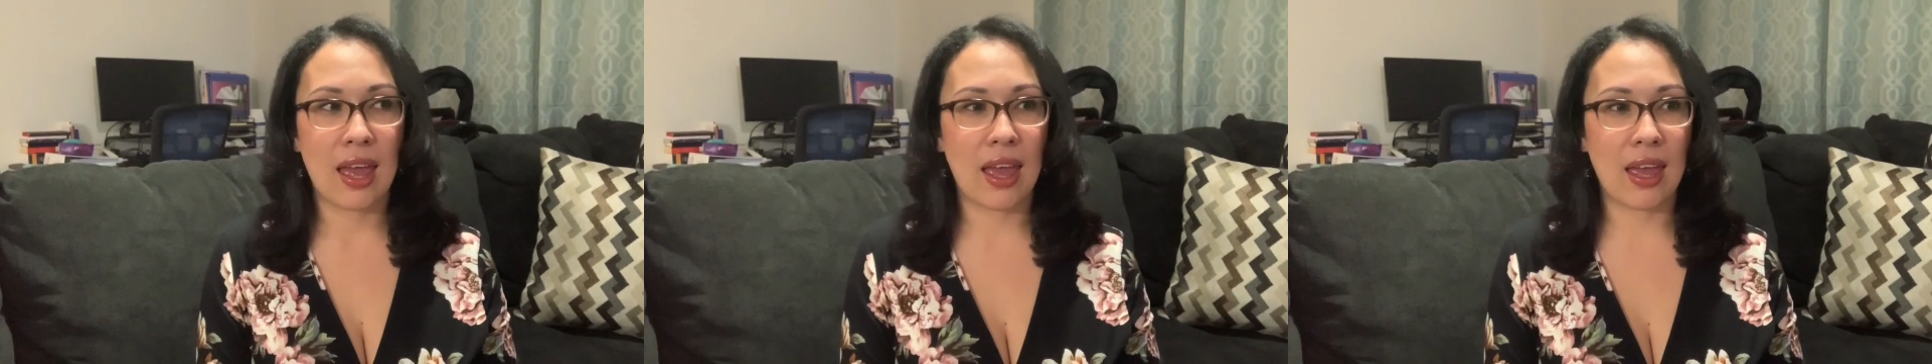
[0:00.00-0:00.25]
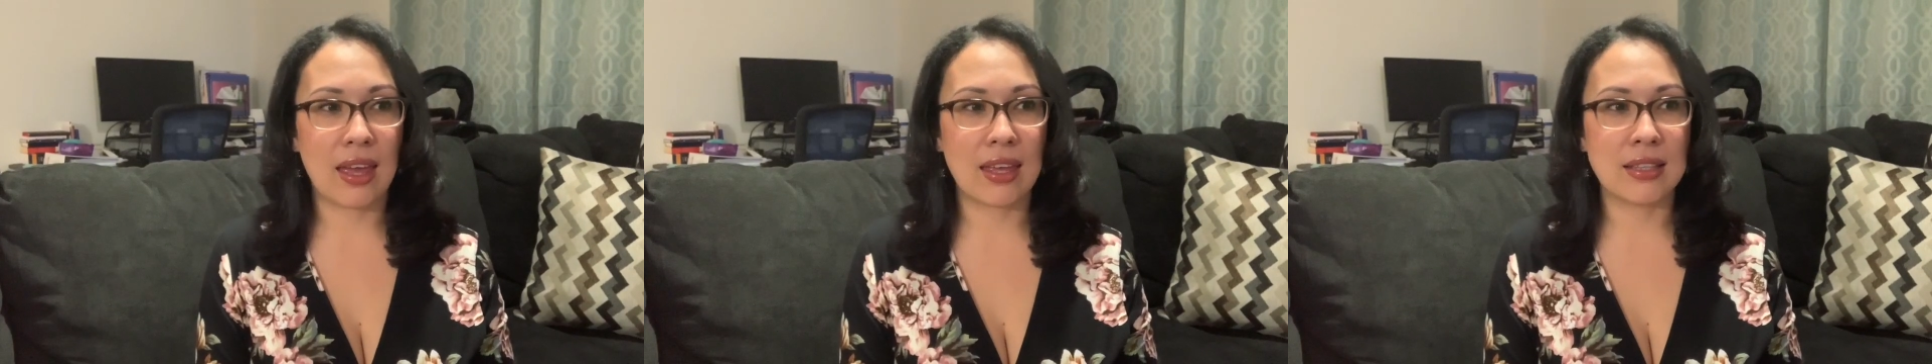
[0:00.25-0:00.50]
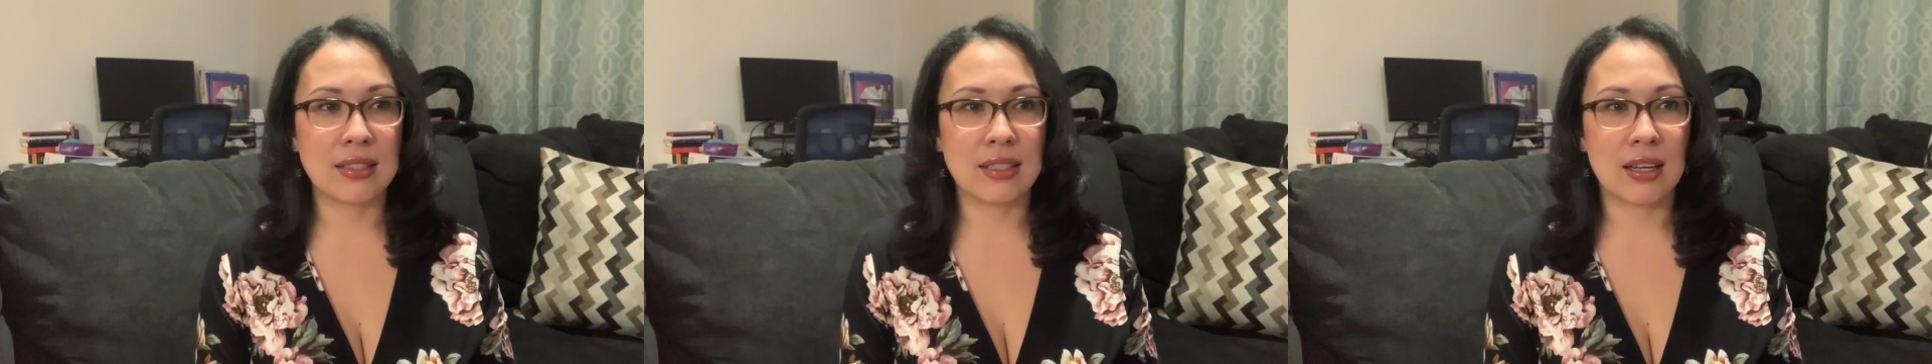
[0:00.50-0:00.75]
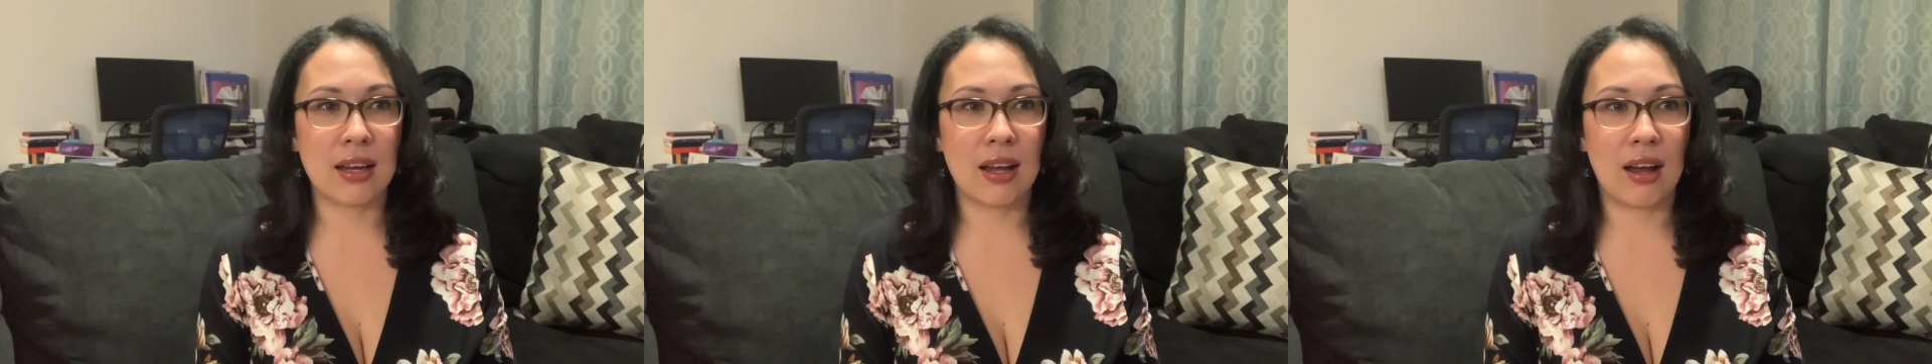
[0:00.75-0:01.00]
And
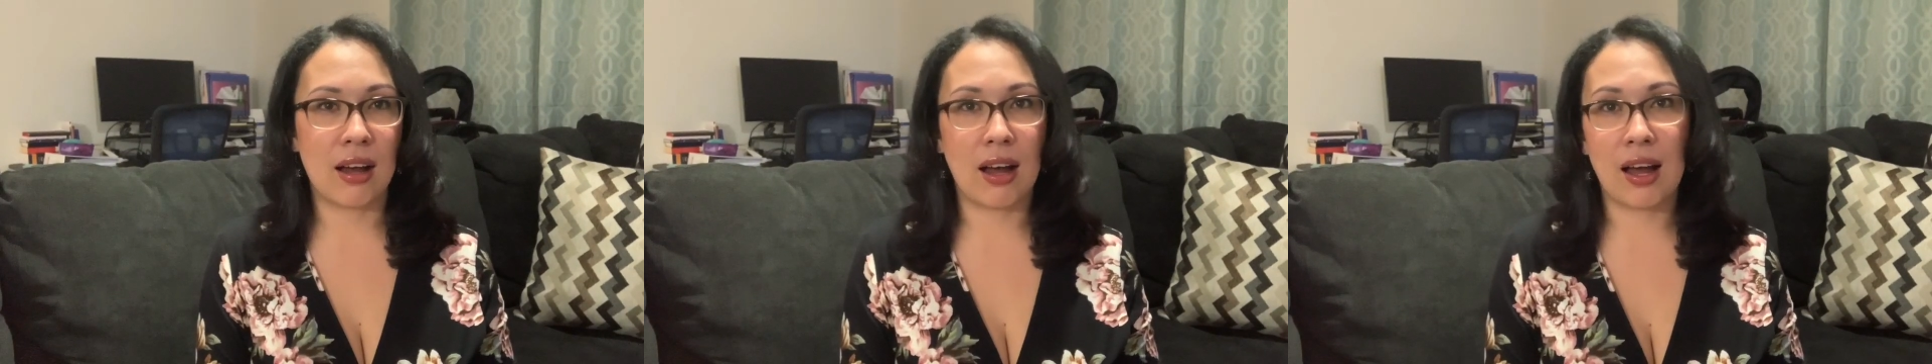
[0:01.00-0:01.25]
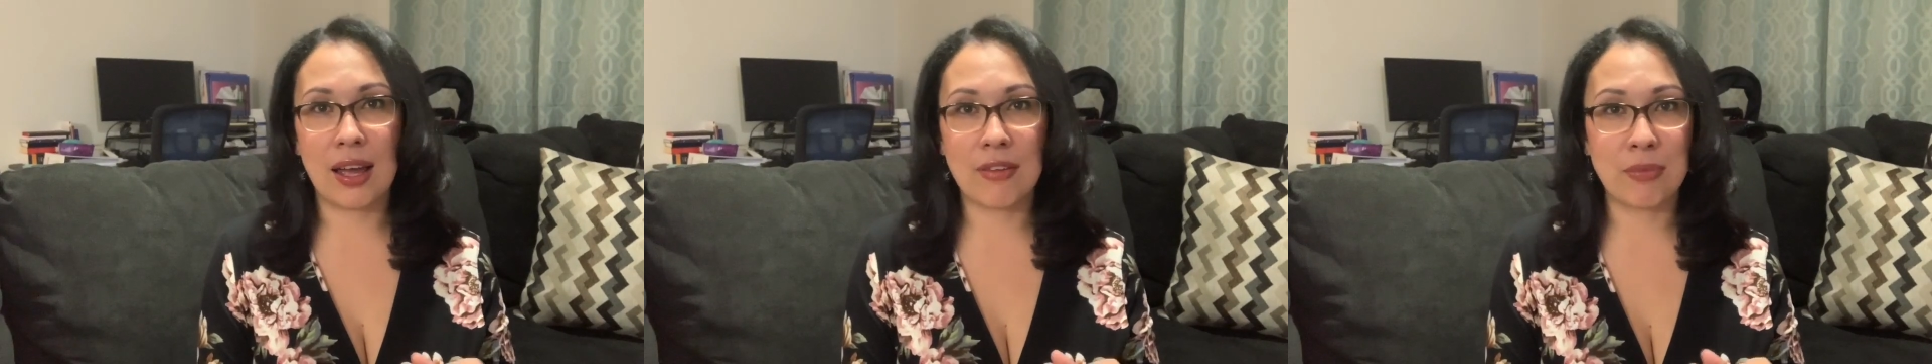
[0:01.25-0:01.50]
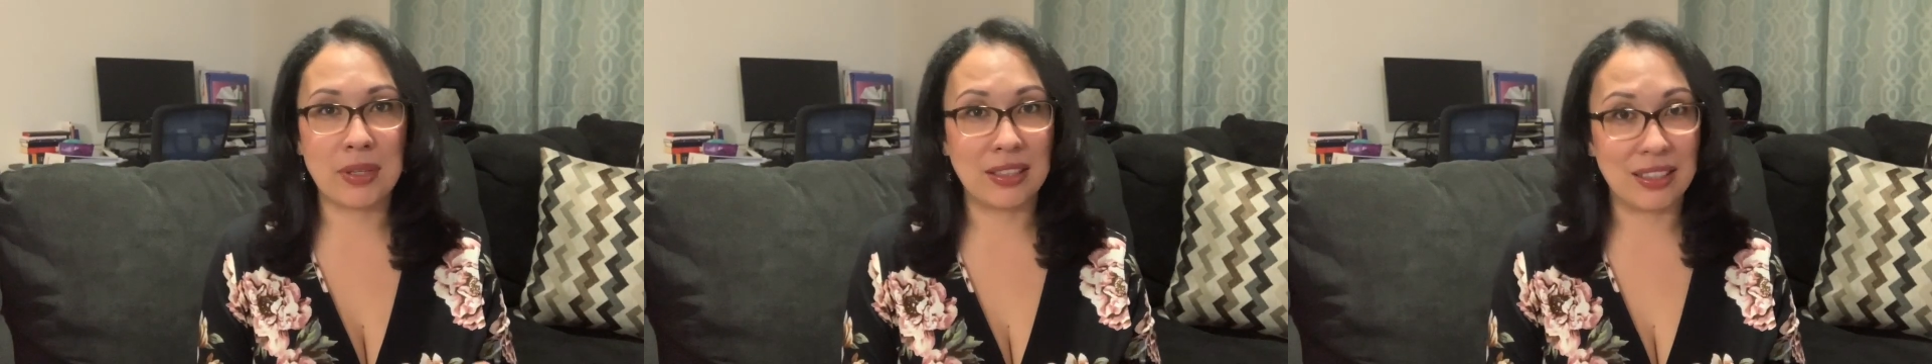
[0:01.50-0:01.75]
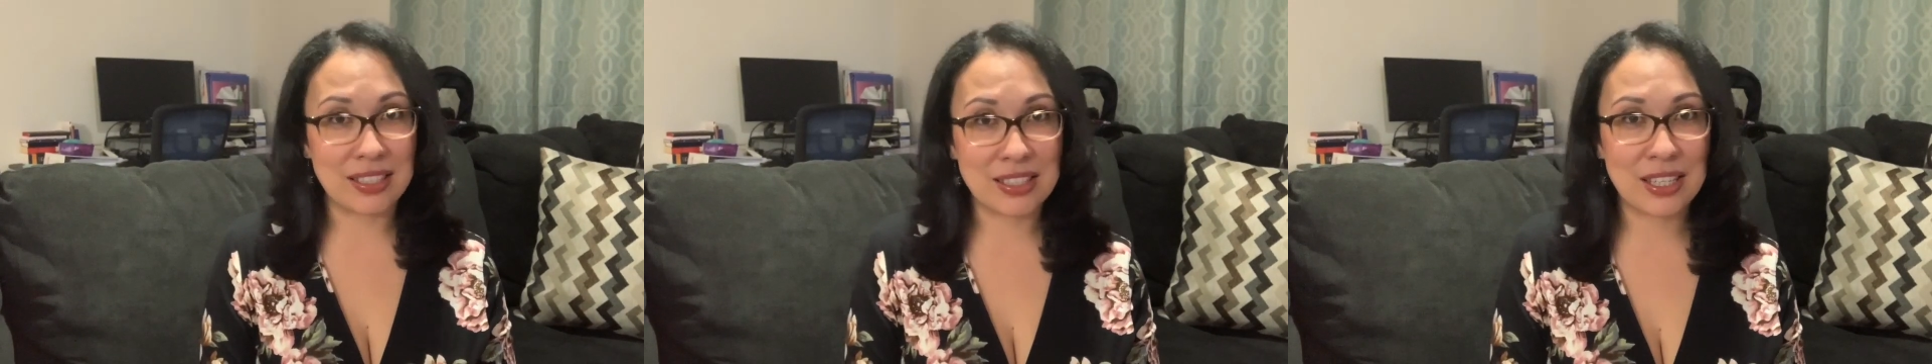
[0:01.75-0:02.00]
I've been
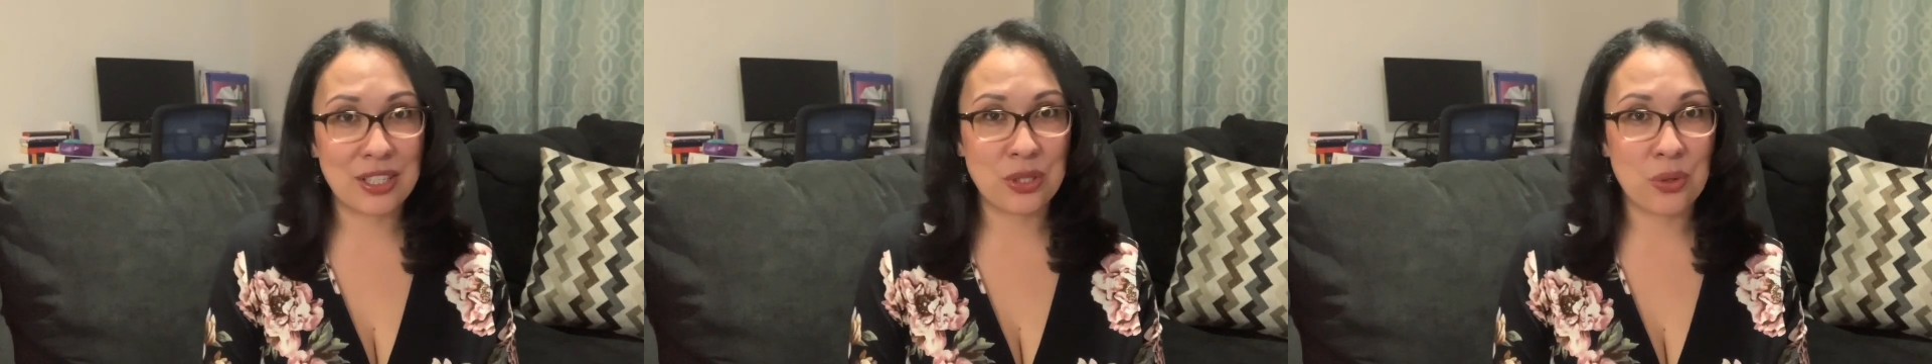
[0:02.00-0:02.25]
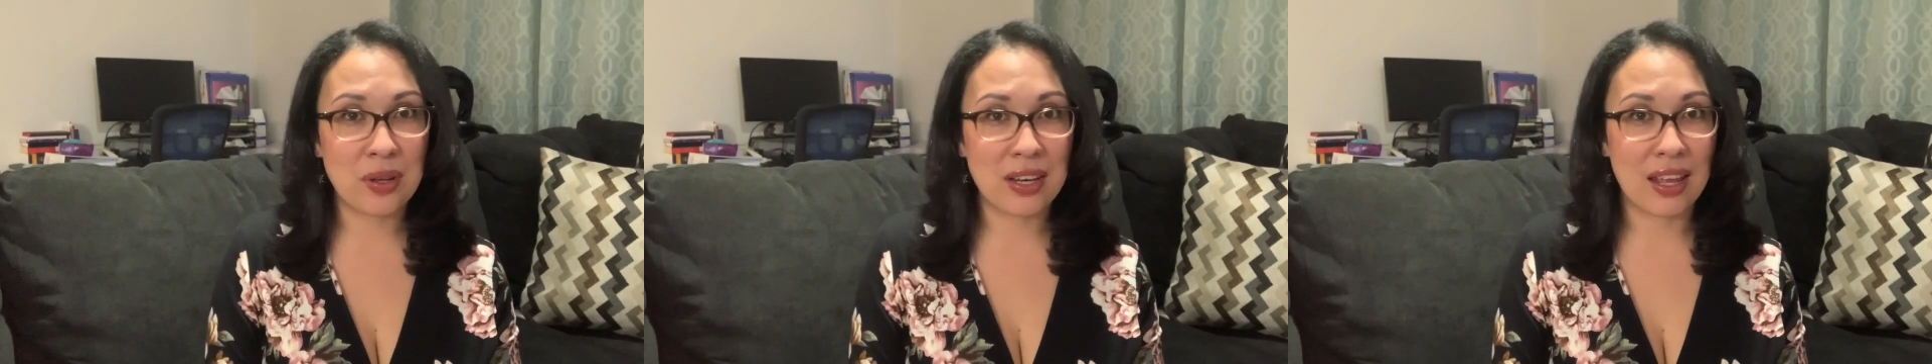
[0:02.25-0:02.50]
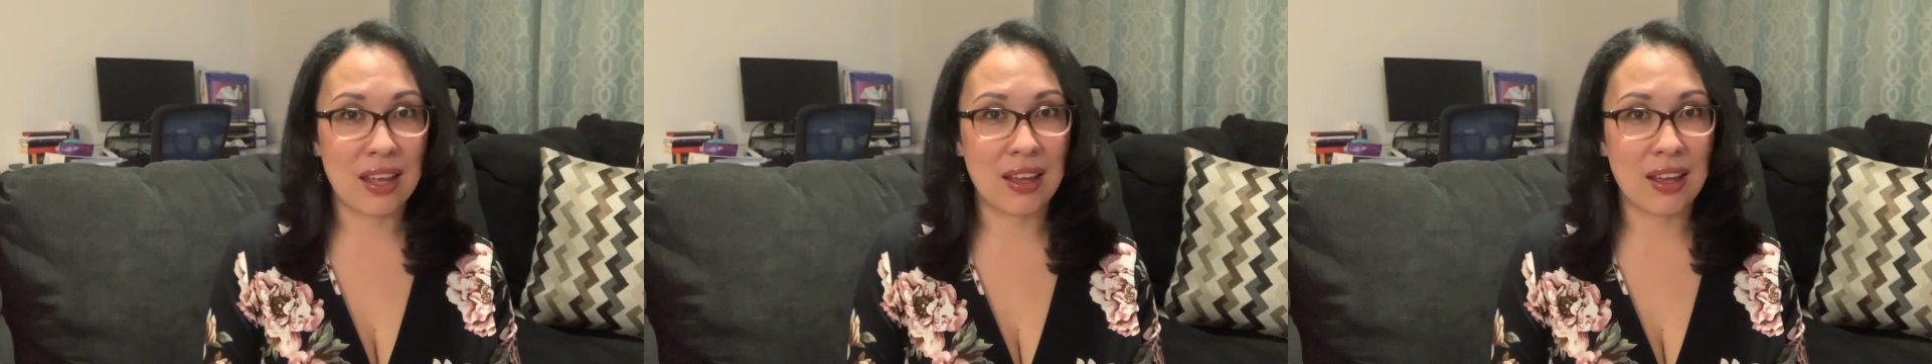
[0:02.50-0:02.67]
listening to it